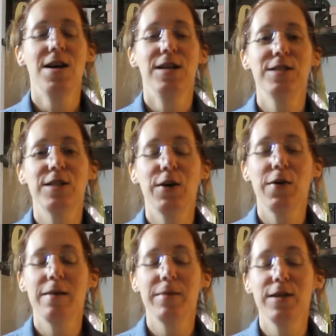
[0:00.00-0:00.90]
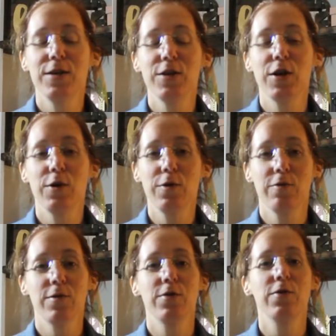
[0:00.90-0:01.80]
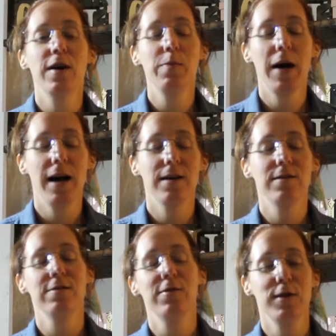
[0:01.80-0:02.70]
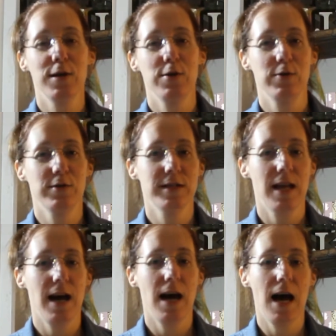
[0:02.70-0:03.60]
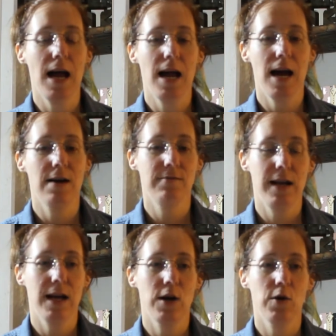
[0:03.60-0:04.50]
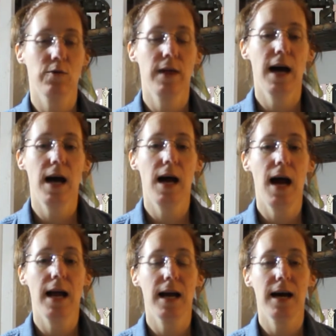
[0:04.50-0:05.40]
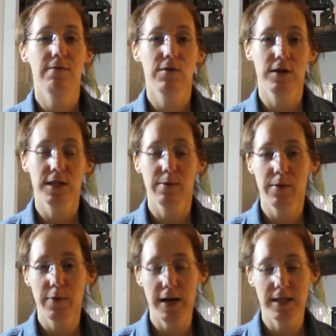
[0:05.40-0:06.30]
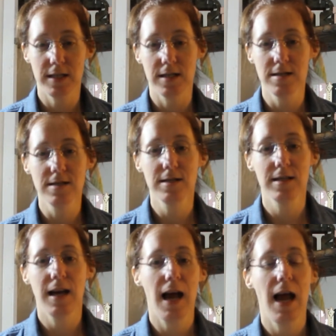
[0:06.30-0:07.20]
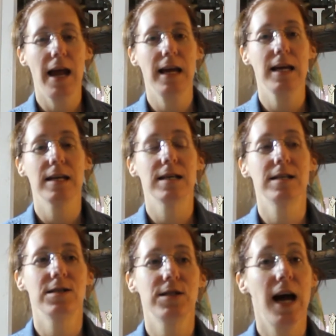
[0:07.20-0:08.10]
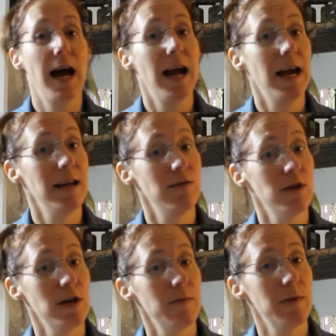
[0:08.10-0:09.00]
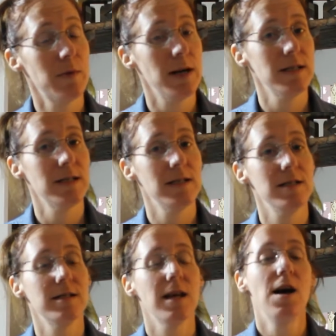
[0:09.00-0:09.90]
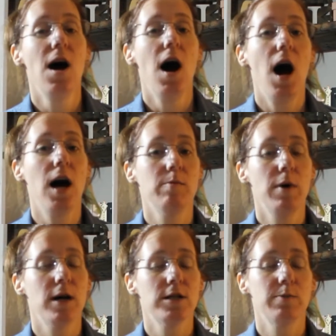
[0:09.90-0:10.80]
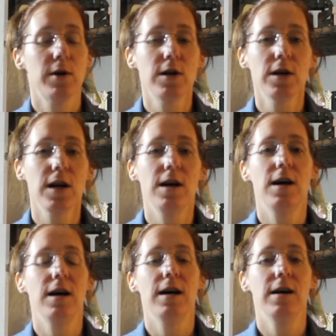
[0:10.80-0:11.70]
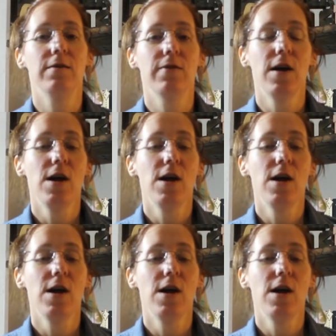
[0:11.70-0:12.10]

So I'm gonna go through a pile of clothes that I have now that I have looked up the prices, and I look up the prices on Poshmark of